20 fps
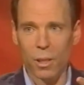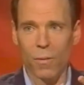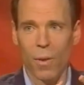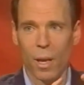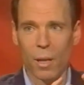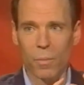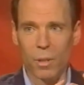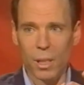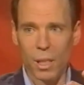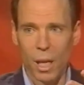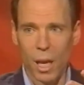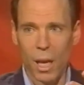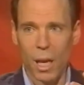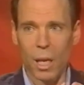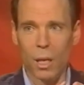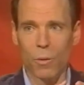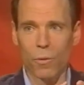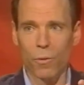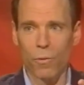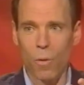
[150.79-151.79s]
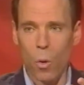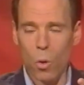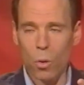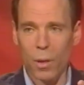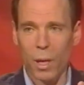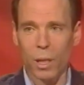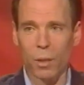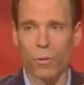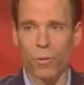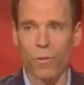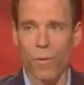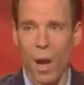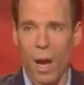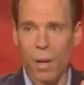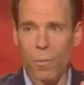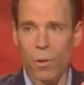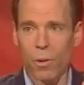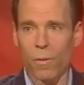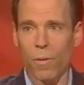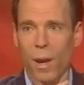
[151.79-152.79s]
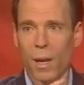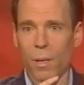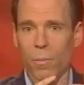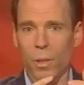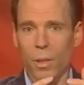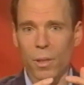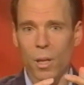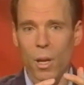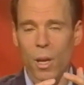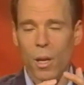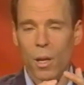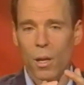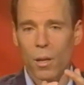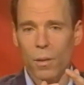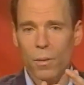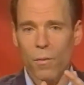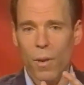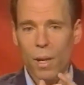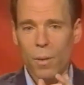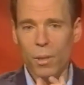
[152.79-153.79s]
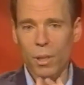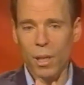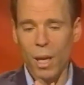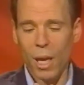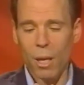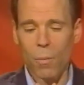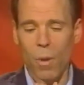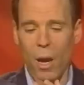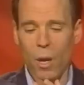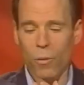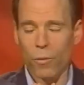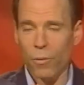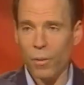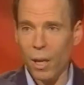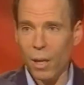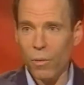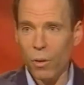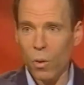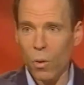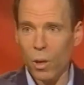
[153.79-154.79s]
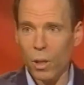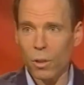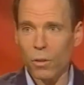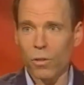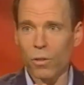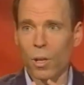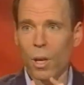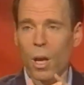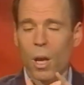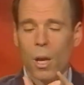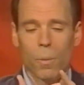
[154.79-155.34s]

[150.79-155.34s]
vitamin K, folate, fiber, vitamin, vitamin K, bioflavonoids,